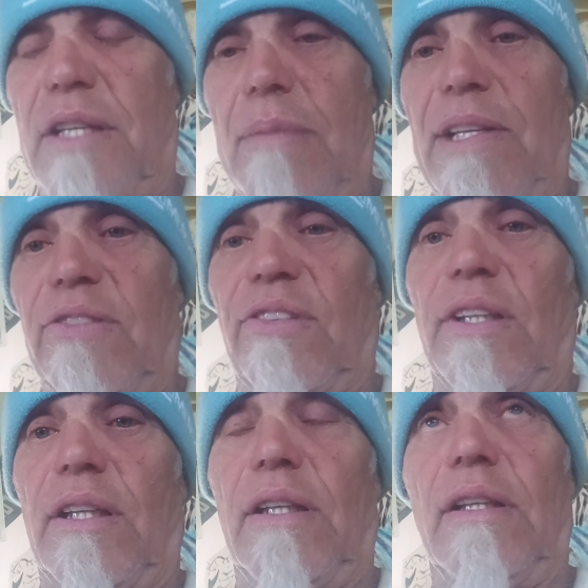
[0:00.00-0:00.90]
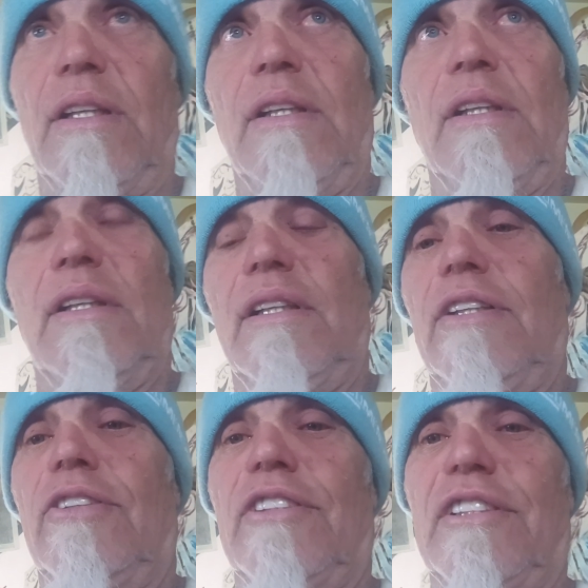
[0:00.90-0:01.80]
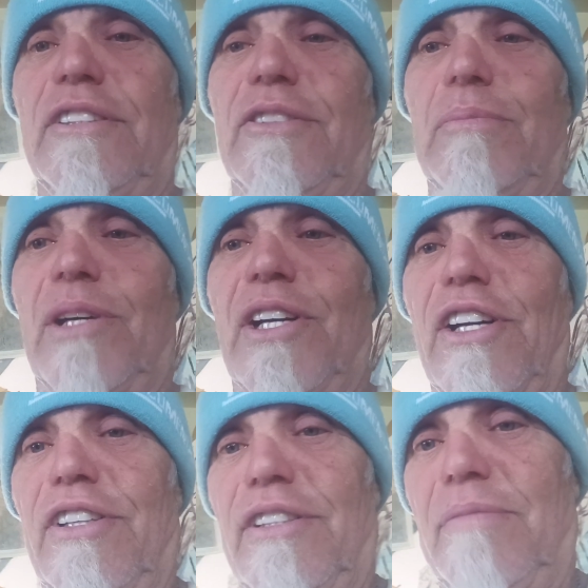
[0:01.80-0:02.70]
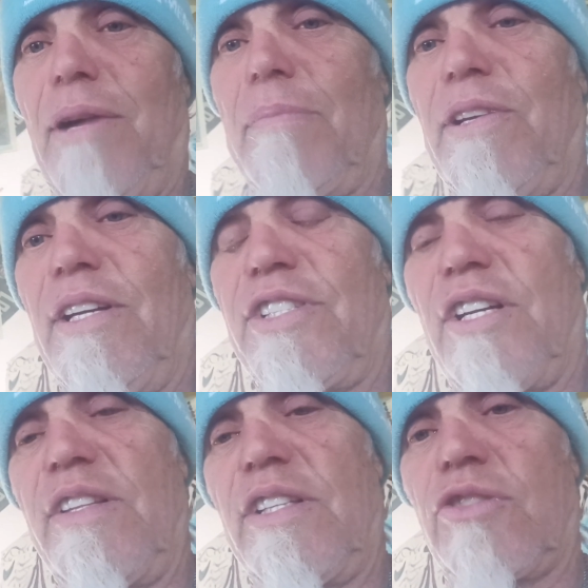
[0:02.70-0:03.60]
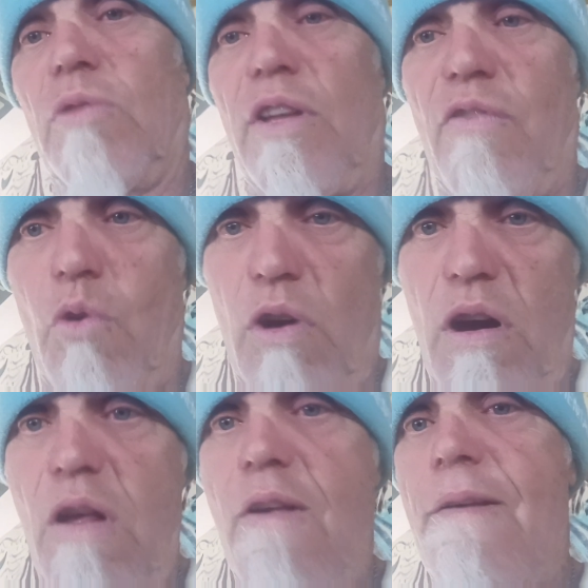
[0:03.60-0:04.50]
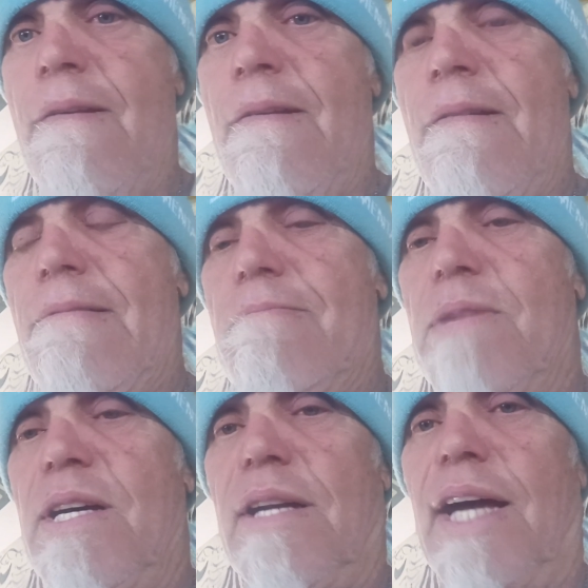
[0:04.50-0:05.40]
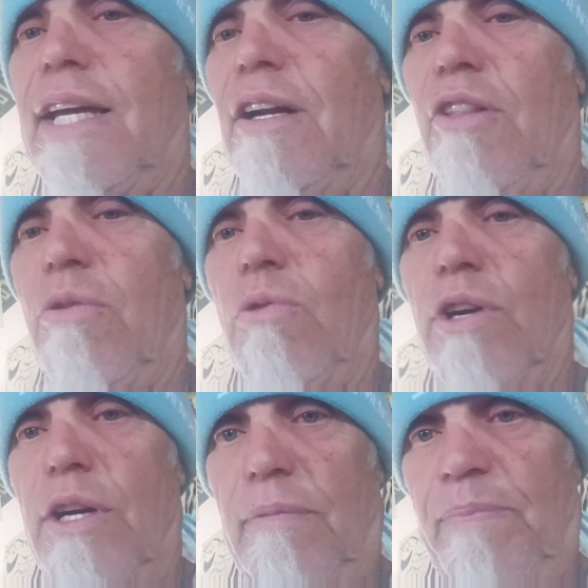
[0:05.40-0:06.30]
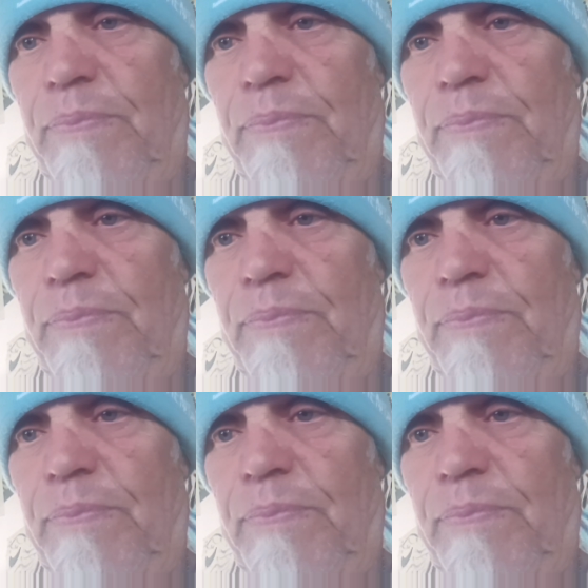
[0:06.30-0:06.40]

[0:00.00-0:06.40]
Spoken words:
Atomic City. You know, the little bar population, I think it's 24. But I get all the word.